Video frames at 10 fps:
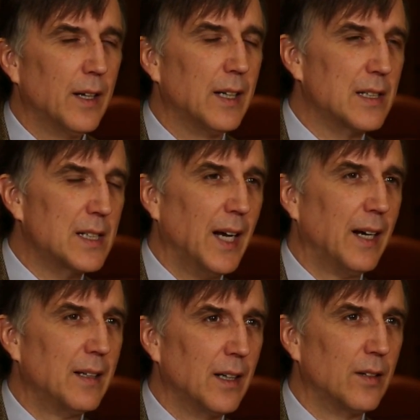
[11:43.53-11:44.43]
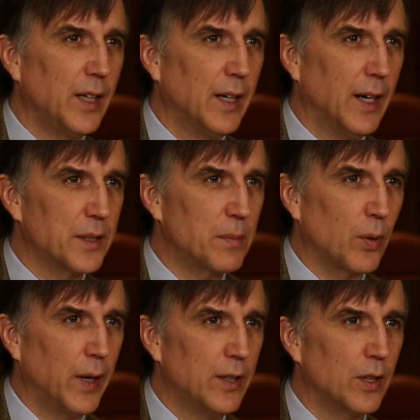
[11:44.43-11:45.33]
that it's technically an
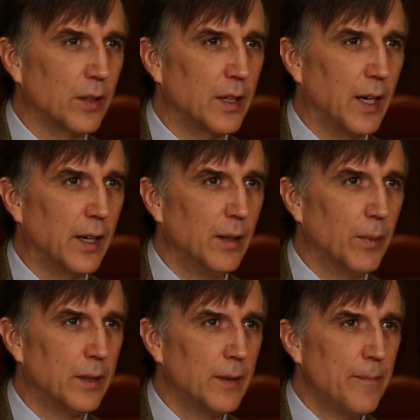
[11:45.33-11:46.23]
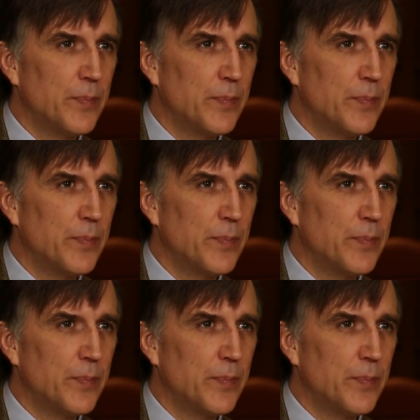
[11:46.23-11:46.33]
aspirational document.